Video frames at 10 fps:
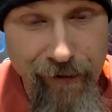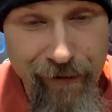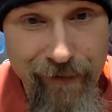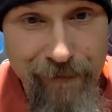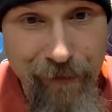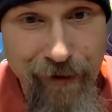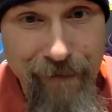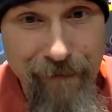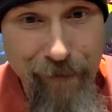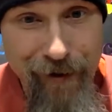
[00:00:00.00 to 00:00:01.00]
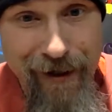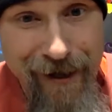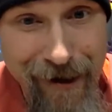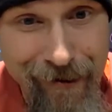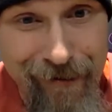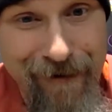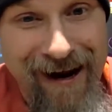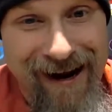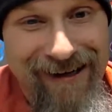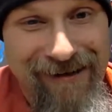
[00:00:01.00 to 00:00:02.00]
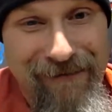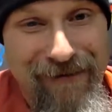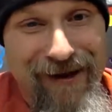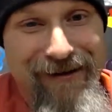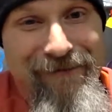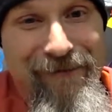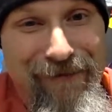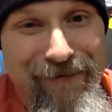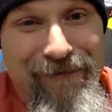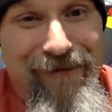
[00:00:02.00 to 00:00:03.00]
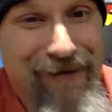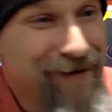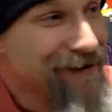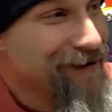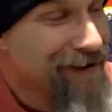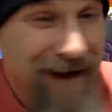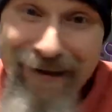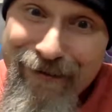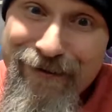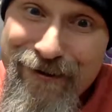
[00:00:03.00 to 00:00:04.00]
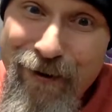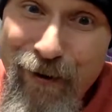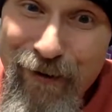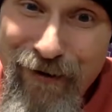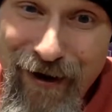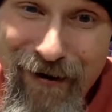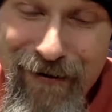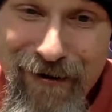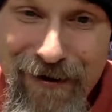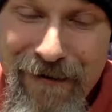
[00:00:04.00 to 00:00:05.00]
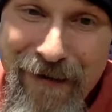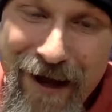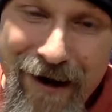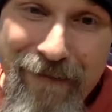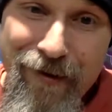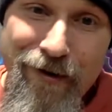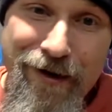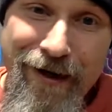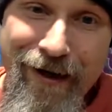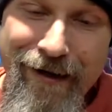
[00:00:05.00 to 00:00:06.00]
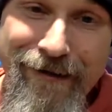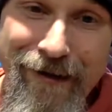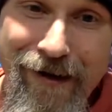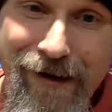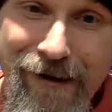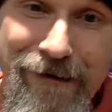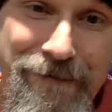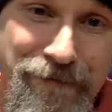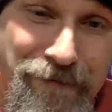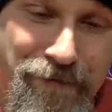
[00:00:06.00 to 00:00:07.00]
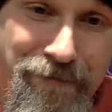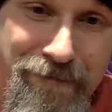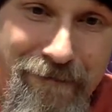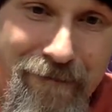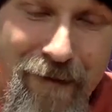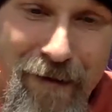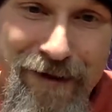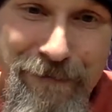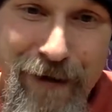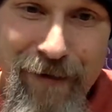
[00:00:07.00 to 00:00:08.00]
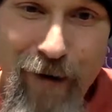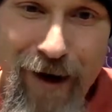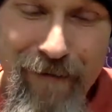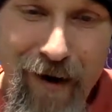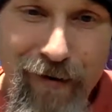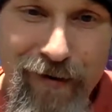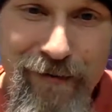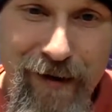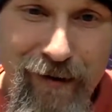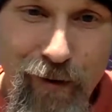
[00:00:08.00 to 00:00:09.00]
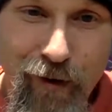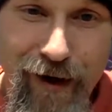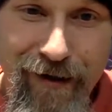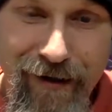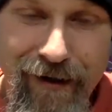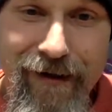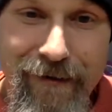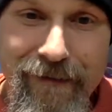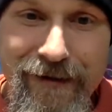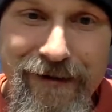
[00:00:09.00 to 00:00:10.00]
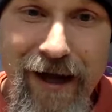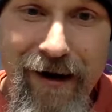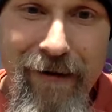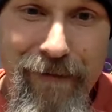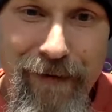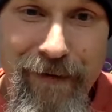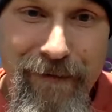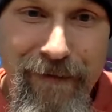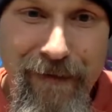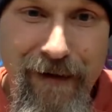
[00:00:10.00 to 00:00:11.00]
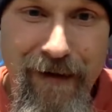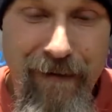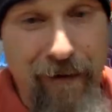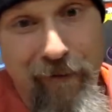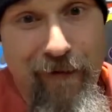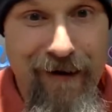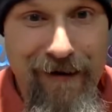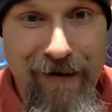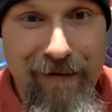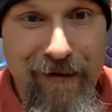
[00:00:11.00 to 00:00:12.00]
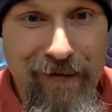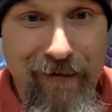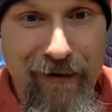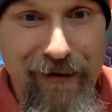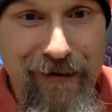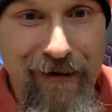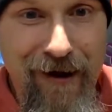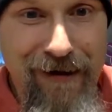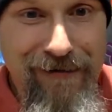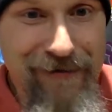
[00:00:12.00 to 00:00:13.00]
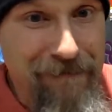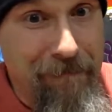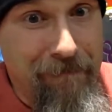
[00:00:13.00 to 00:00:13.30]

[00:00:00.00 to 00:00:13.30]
And it was pretty killer, man. And I'm like, oh, that looks cool too. Then I'm looking at the Speedway Motors McLeod setup. I'm like, well, I got a McLeod clutch.